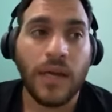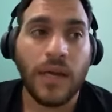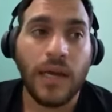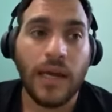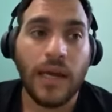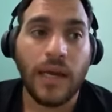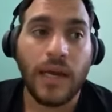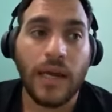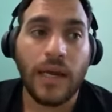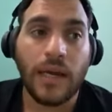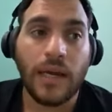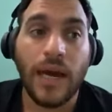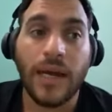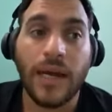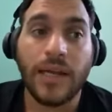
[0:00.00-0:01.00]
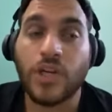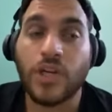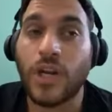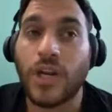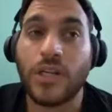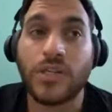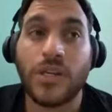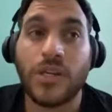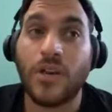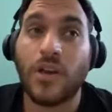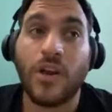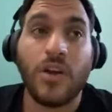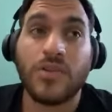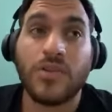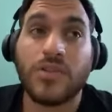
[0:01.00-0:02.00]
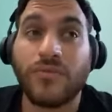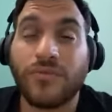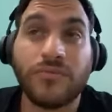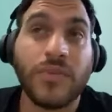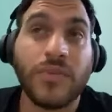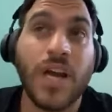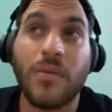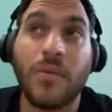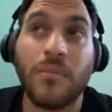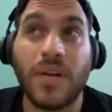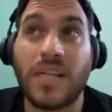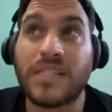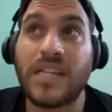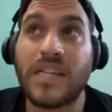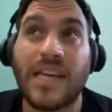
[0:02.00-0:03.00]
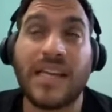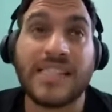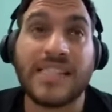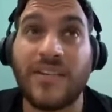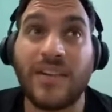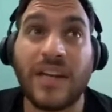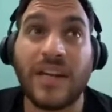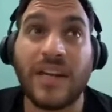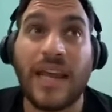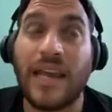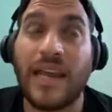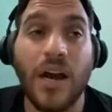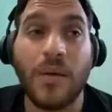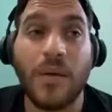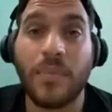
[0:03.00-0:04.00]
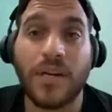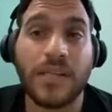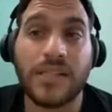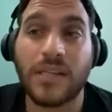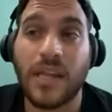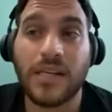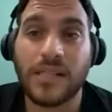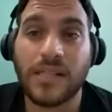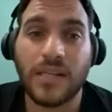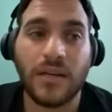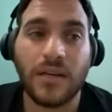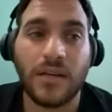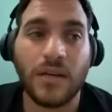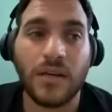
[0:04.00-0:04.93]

And I changed lots of companies, like 7-8 companies in last year.